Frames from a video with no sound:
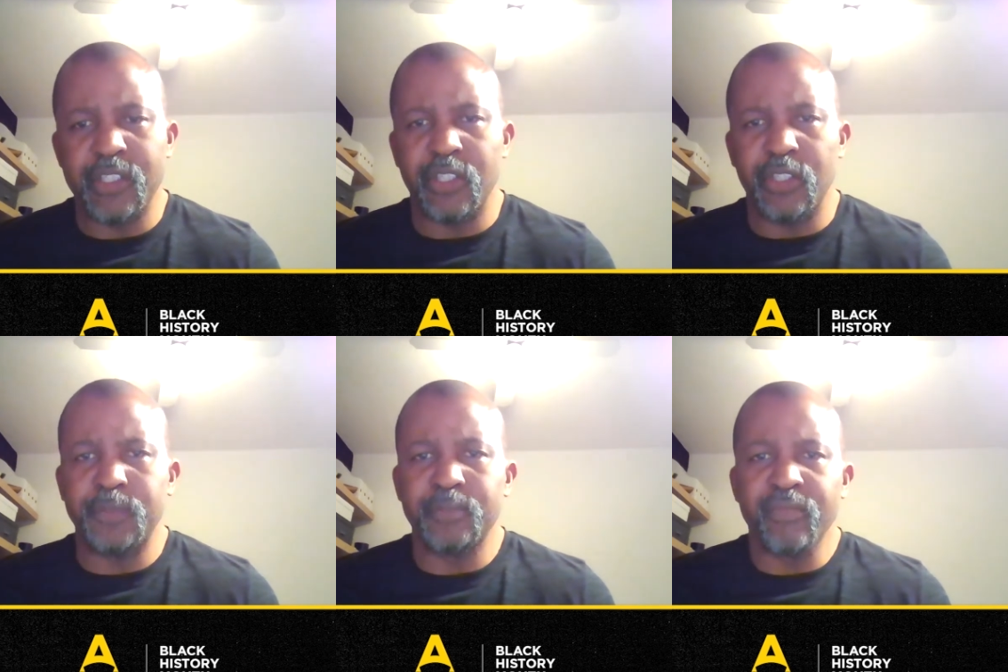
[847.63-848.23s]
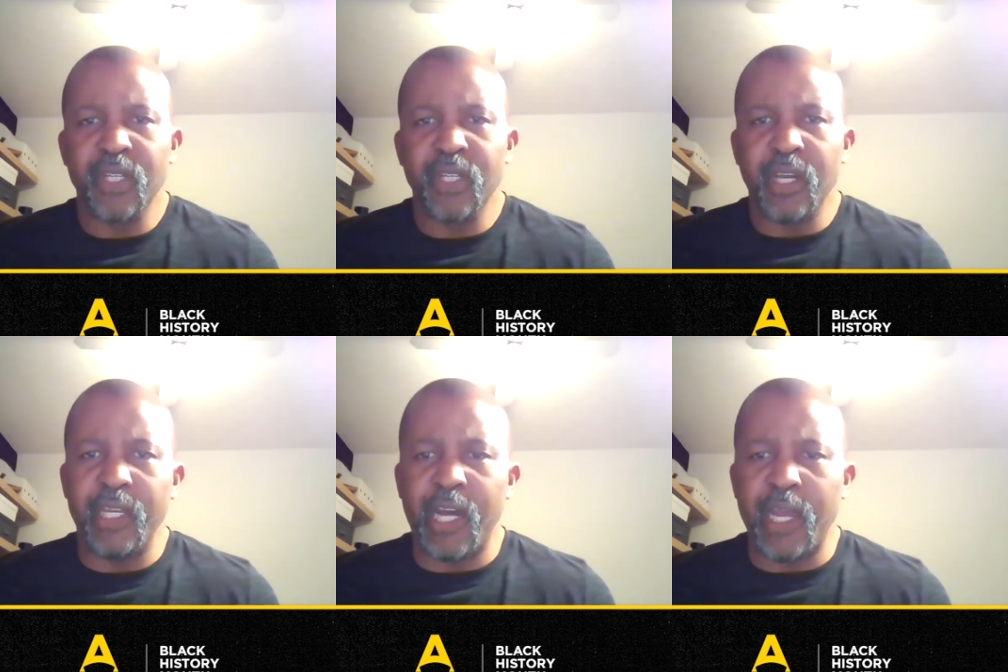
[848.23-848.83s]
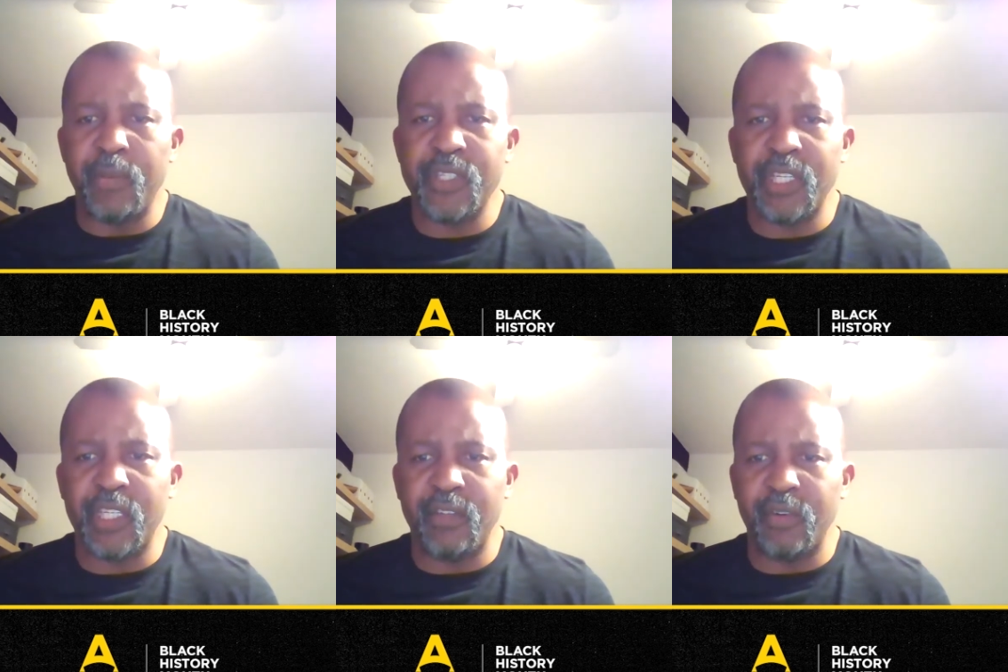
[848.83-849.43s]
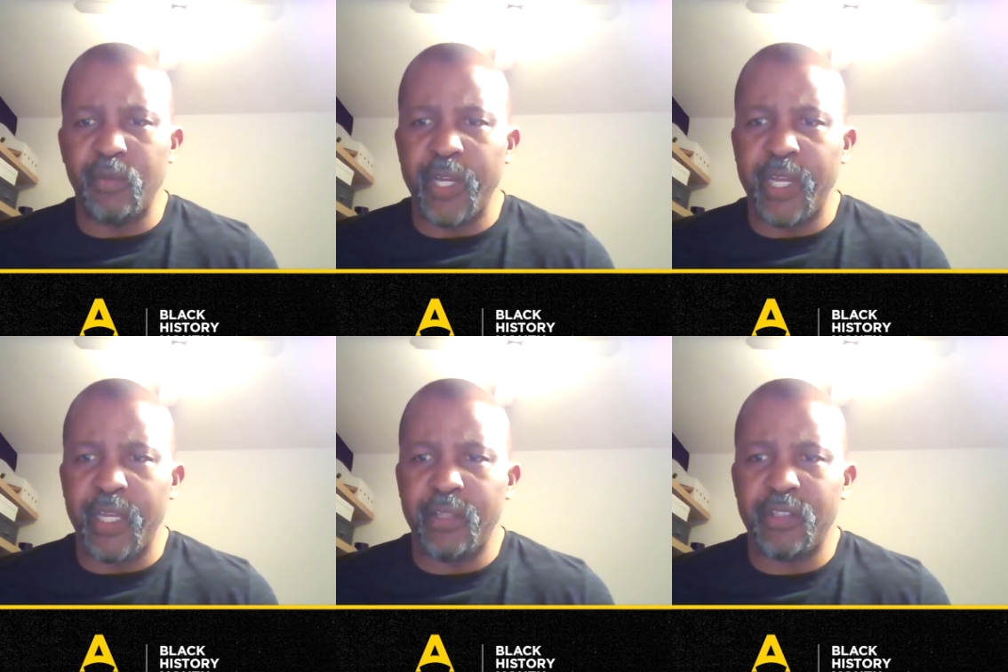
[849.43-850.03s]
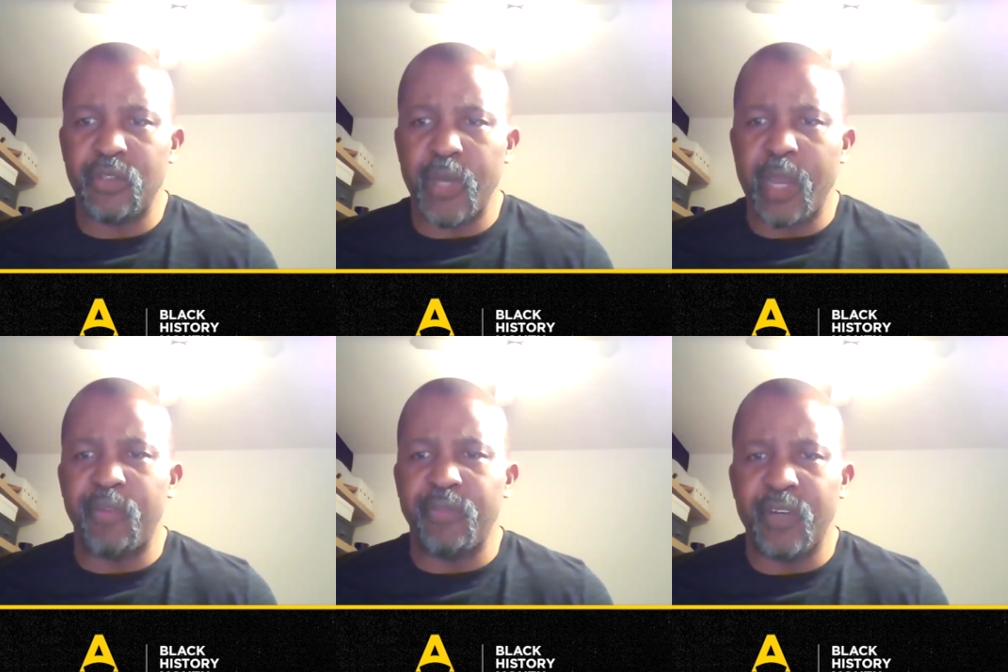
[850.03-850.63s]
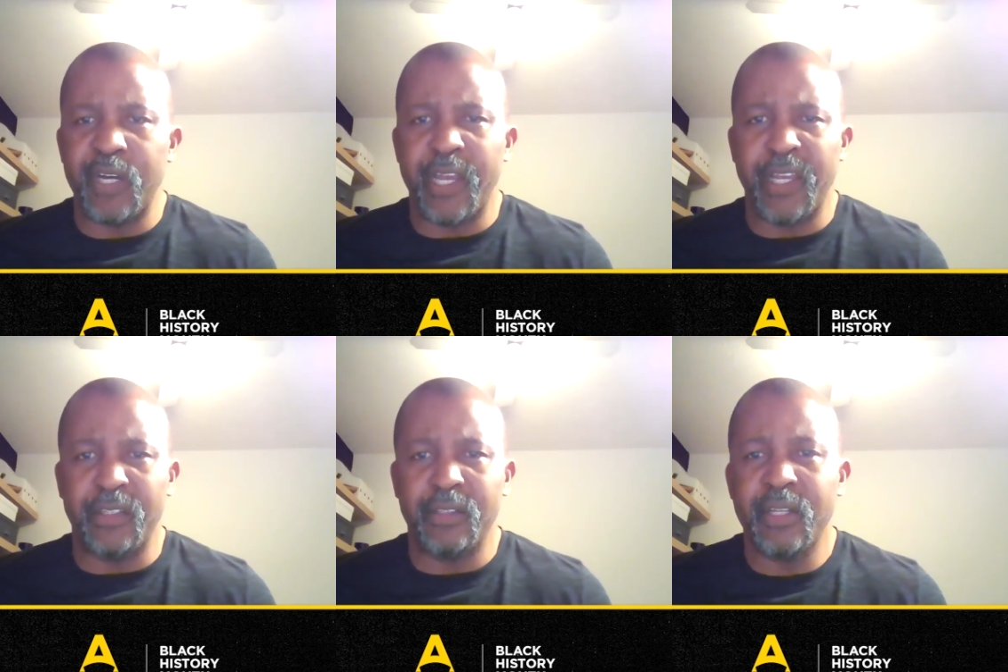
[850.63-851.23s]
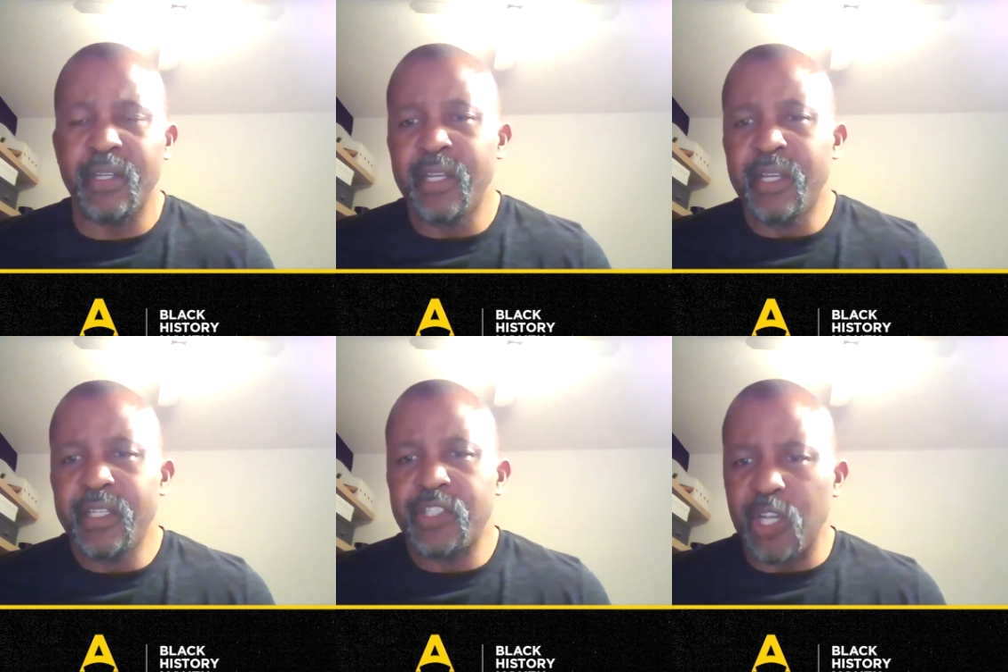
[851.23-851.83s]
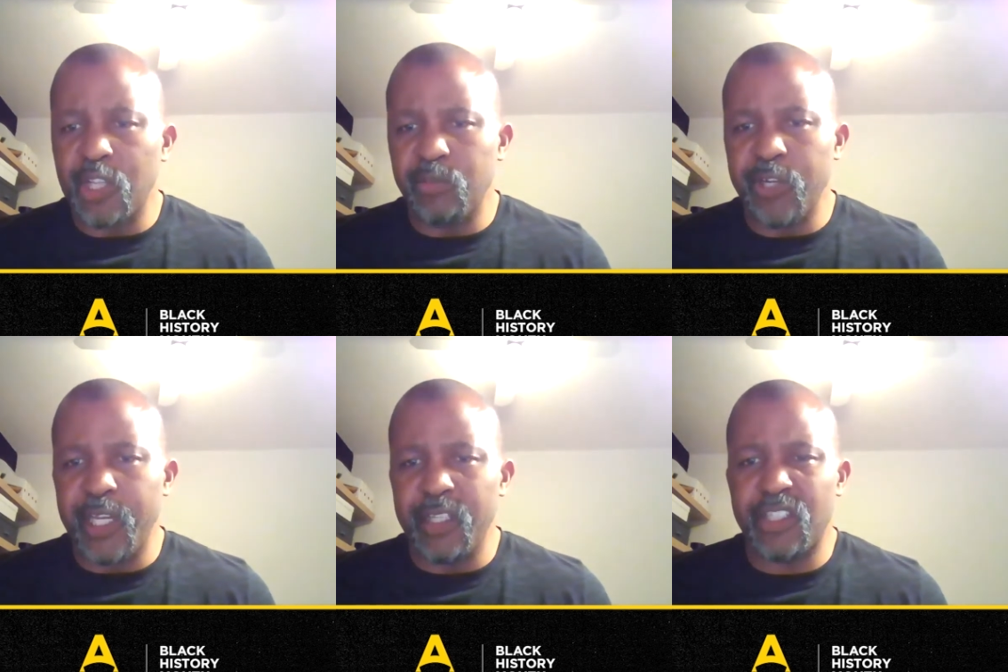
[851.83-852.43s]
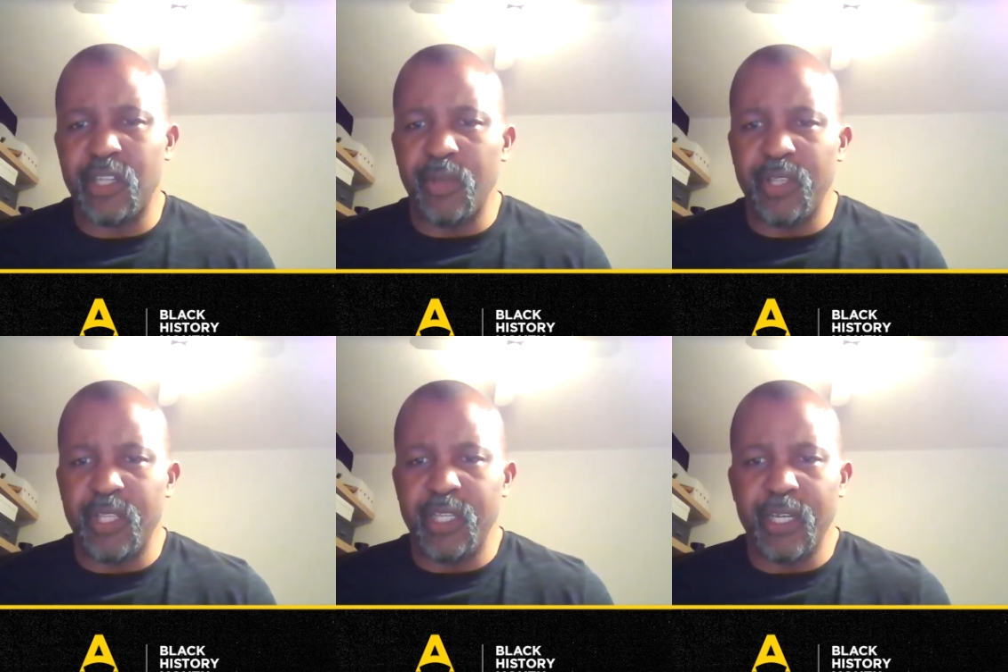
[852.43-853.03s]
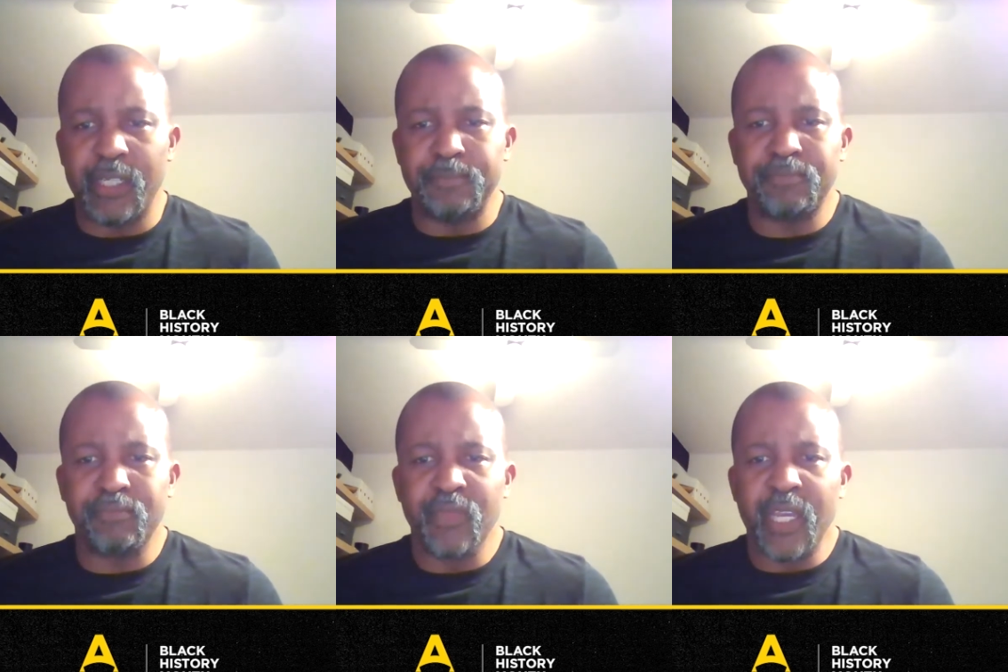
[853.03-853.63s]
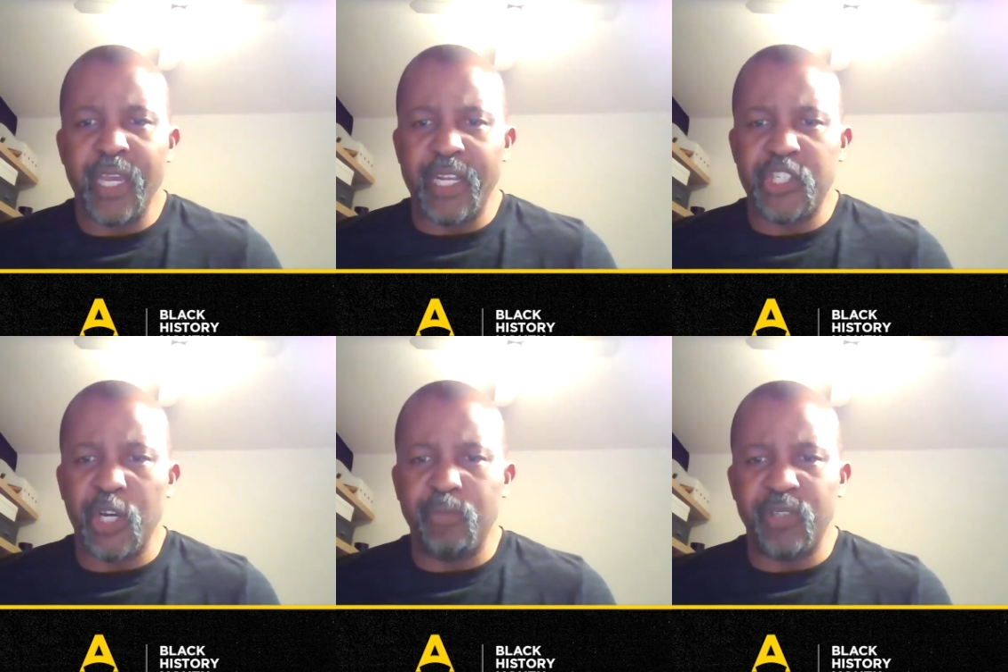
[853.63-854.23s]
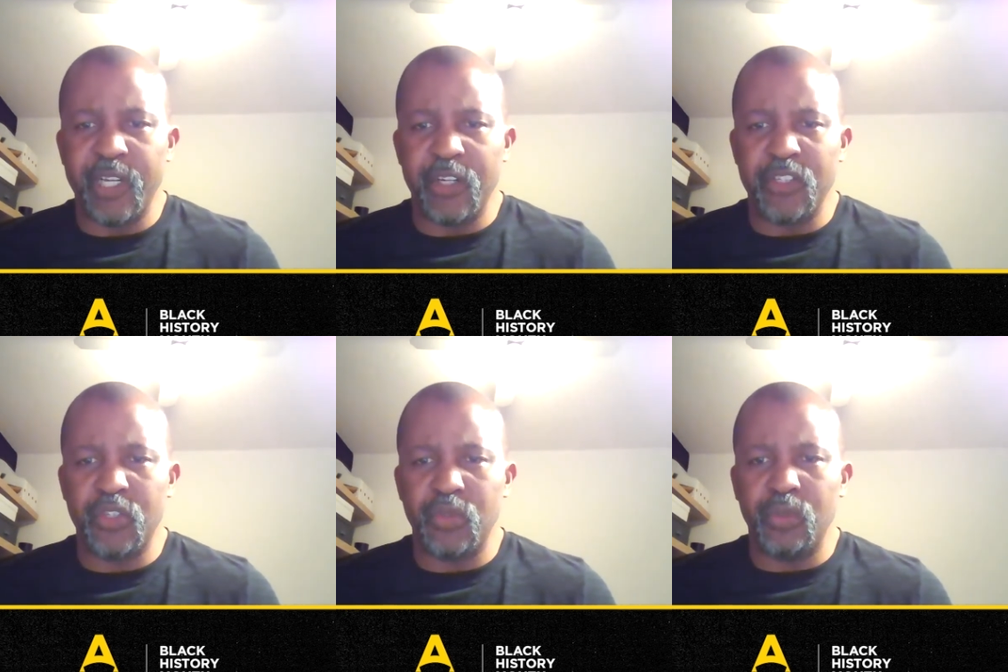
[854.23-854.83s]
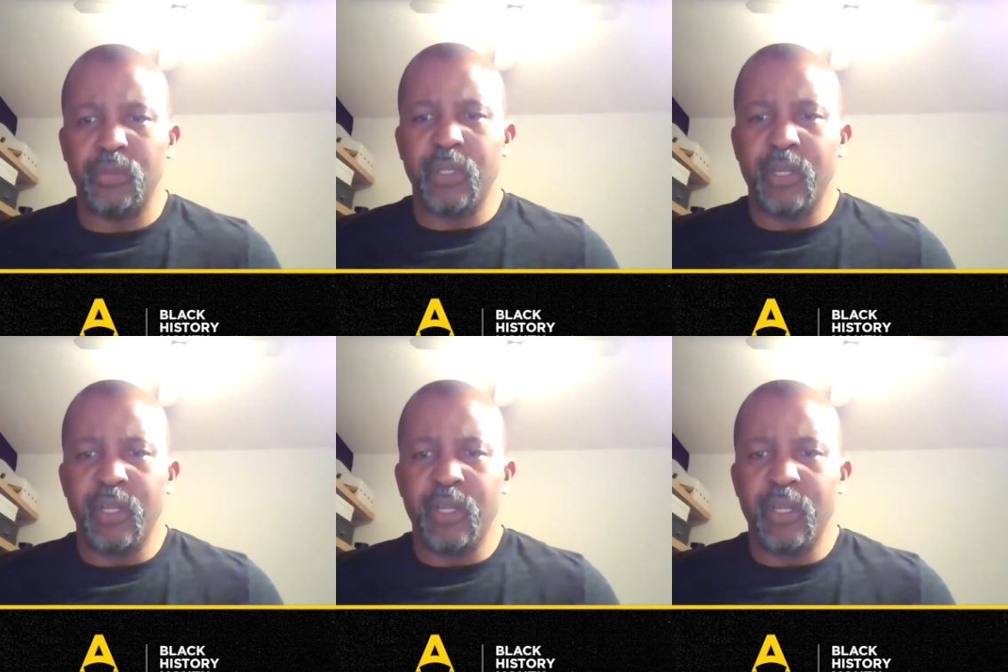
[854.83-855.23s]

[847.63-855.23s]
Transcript: So I was thinking of a way to amplify and celebrate some of the NHL players who